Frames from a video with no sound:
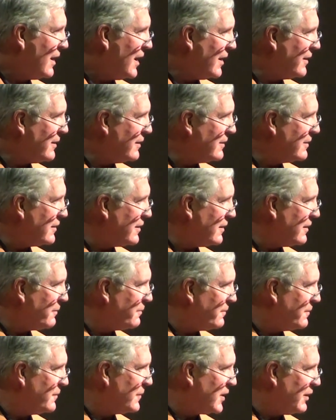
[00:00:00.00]
and
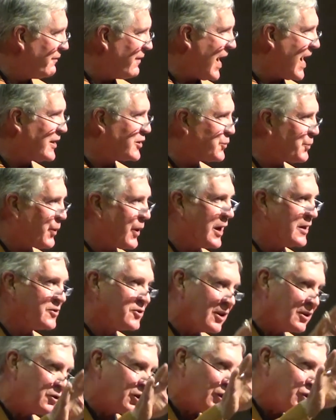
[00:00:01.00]
the vice
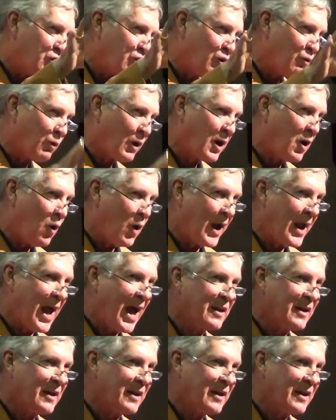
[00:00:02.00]
president that you were going